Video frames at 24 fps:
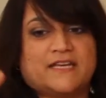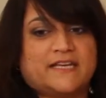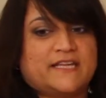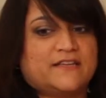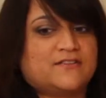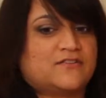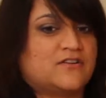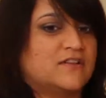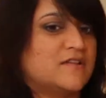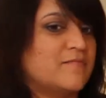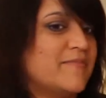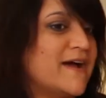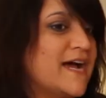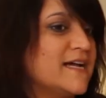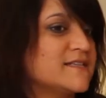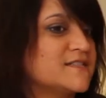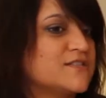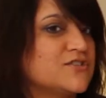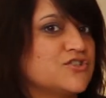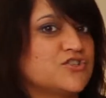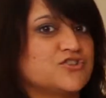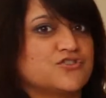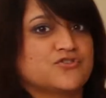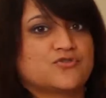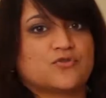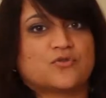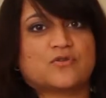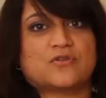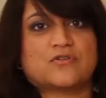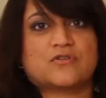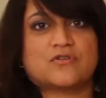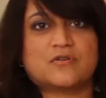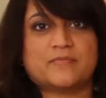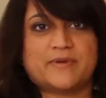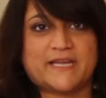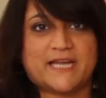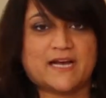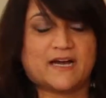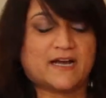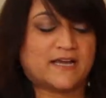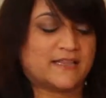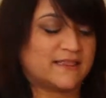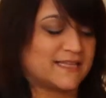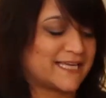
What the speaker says: either on the passenger door or behind.